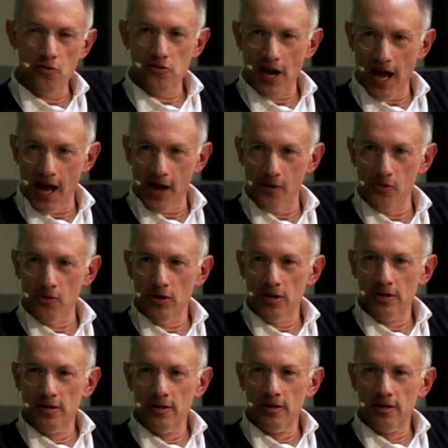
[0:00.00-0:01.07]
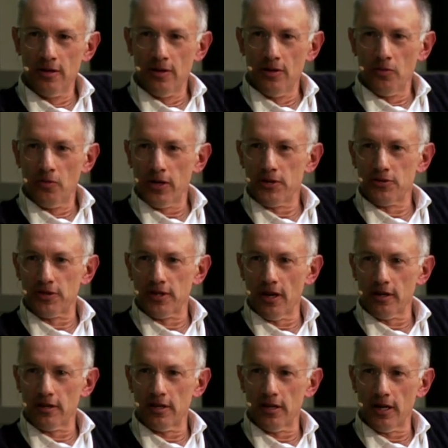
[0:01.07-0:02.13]
now when you
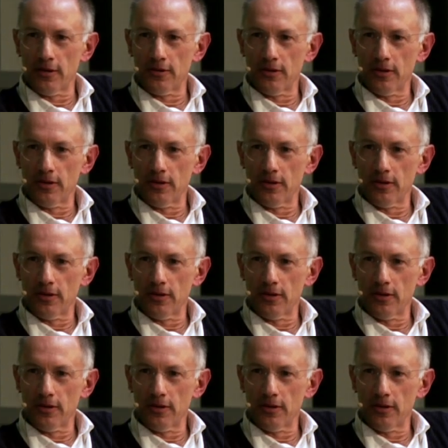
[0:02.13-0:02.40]
started out?